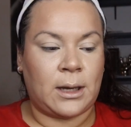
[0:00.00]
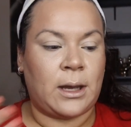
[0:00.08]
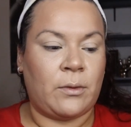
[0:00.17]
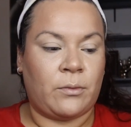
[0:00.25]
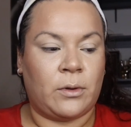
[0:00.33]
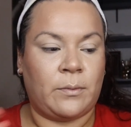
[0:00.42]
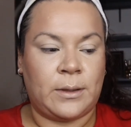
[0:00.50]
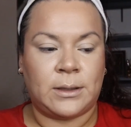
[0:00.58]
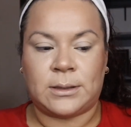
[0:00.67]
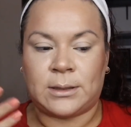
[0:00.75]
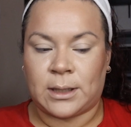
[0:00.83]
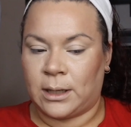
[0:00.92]
I will be
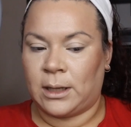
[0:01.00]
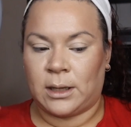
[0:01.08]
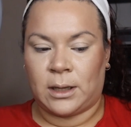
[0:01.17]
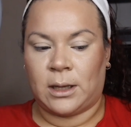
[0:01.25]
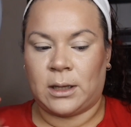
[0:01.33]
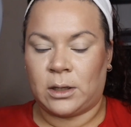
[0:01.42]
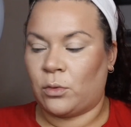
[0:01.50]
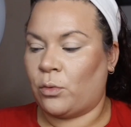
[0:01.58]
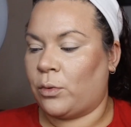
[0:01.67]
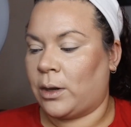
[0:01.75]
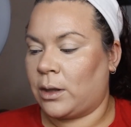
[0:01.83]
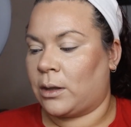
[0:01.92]
setting it
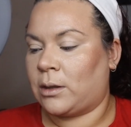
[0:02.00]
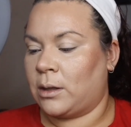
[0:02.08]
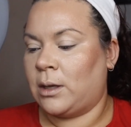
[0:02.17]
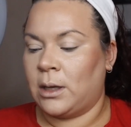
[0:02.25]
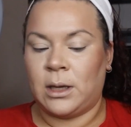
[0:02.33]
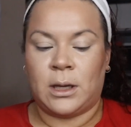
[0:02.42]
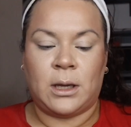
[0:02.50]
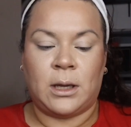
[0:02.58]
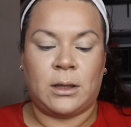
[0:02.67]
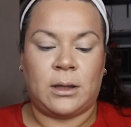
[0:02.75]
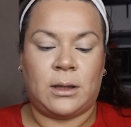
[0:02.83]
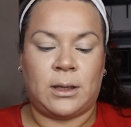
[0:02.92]
with
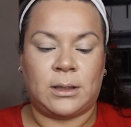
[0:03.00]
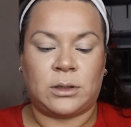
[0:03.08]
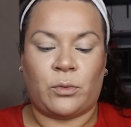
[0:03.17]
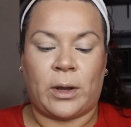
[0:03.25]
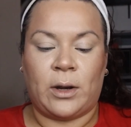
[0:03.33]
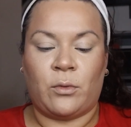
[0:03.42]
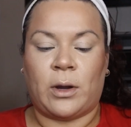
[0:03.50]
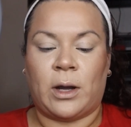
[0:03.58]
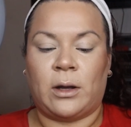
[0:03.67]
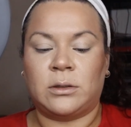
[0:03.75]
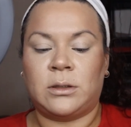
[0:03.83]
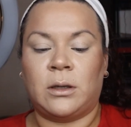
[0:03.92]
this Wet n
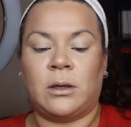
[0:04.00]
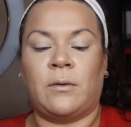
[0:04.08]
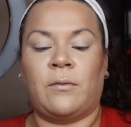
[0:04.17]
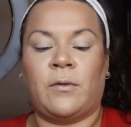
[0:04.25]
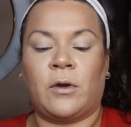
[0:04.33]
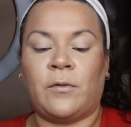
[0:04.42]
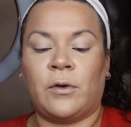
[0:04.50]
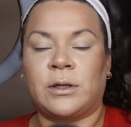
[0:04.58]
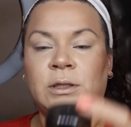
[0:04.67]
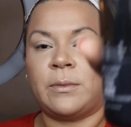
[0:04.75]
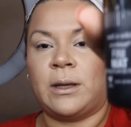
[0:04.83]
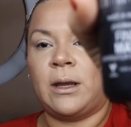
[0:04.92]
Wild Photo
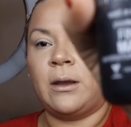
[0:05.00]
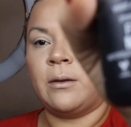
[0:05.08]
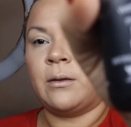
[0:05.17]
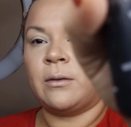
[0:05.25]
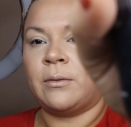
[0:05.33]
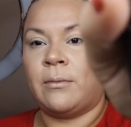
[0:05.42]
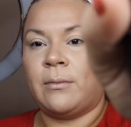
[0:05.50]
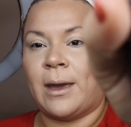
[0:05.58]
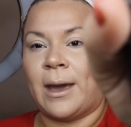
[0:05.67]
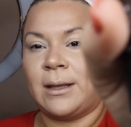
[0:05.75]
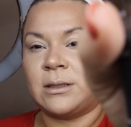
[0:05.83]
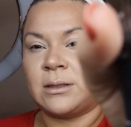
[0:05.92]
Focus Mini
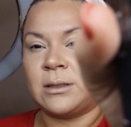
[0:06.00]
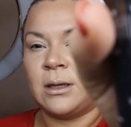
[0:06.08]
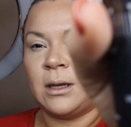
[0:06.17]
Matte.